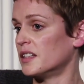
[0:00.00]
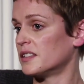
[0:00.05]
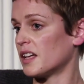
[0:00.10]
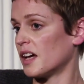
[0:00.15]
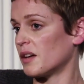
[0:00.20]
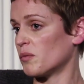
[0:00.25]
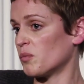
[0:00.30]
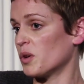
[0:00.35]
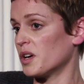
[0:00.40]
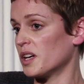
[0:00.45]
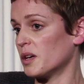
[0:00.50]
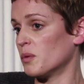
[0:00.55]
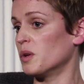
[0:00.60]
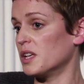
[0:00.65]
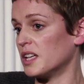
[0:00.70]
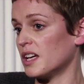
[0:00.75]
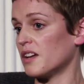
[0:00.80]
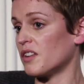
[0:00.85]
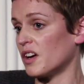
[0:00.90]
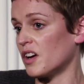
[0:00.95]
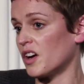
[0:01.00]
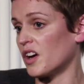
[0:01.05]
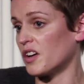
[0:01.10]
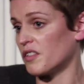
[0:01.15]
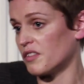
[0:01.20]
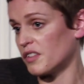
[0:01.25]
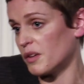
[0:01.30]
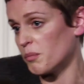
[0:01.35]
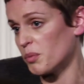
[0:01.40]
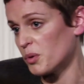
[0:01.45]
that we give a lot
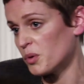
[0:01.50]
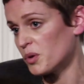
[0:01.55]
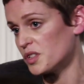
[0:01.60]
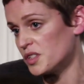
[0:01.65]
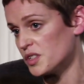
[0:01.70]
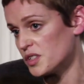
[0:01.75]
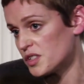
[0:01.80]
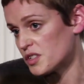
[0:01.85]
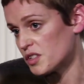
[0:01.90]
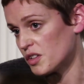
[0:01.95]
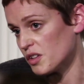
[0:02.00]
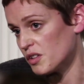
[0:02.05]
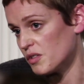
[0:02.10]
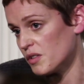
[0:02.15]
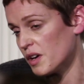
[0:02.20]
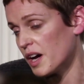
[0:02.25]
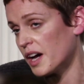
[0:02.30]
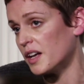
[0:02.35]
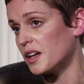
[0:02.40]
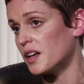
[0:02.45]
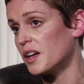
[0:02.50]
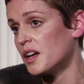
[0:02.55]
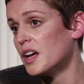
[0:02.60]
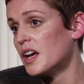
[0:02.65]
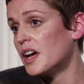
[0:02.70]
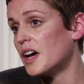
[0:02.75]
of importance to. And